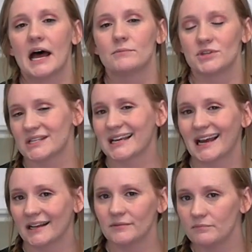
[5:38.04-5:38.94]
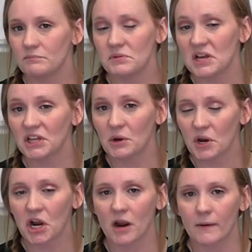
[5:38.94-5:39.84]
just to kind of be a lower
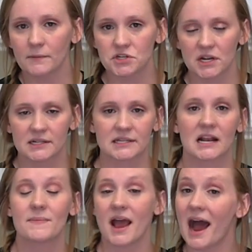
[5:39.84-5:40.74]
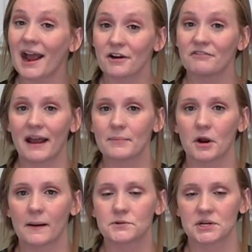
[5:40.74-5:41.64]
carb option. It's going to be a higher fiber
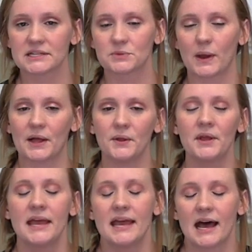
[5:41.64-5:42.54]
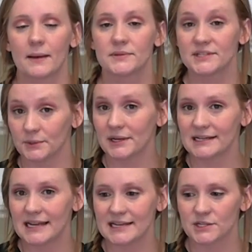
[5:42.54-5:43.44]
option as well. Still going to
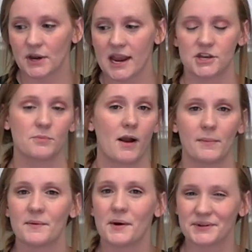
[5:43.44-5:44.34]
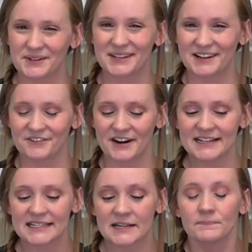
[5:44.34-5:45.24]
taste great, and you probably won't know the
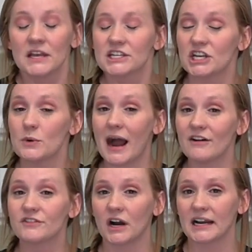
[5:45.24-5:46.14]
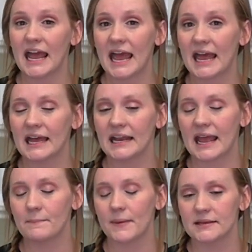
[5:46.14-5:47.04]
difference. So I've gone ahead,
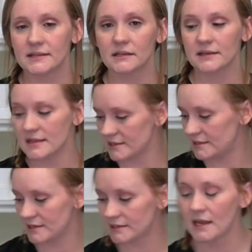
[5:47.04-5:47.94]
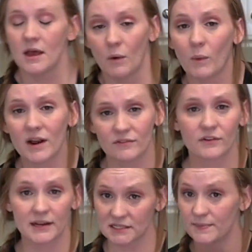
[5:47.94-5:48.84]
and basically this is one of the
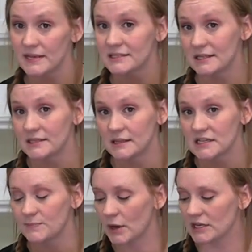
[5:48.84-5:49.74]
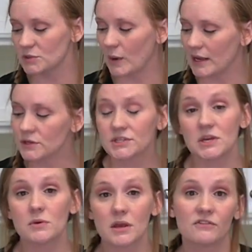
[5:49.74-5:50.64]
recipes that's in this book as well, so
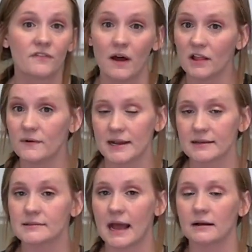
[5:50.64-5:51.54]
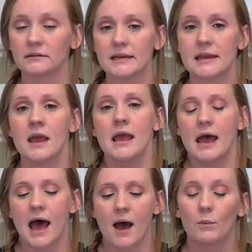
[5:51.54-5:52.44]
you can follow it exactly.
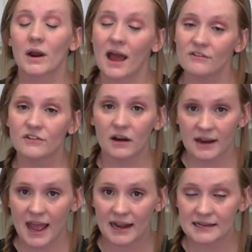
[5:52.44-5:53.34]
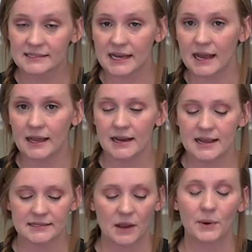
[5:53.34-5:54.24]
What I've gone ahead and done
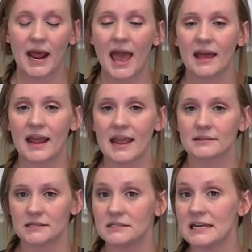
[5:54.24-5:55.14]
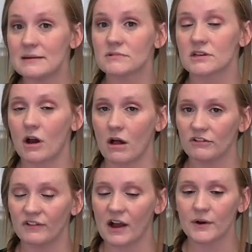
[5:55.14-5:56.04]
is I went ahead and steamed the
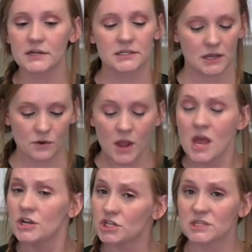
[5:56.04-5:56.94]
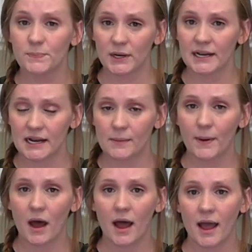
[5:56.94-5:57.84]
cauliflower. So just put it in a
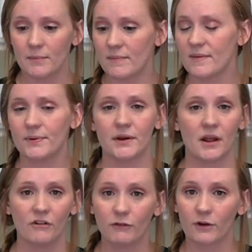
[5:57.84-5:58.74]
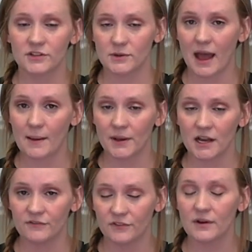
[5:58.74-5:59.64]
pot, maybe put a fourth to half
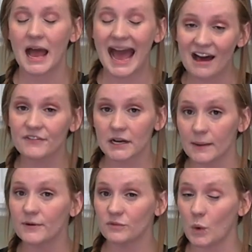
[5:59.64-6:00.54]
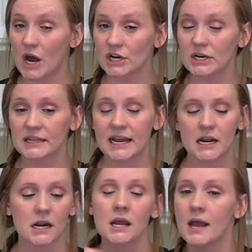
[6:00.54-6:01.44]
a cup of water in
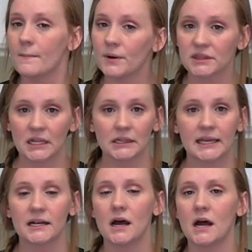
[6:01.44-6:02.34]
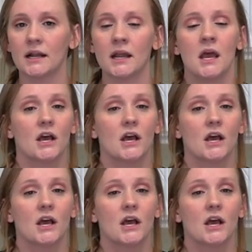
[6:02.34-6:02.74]
there, put the lid on,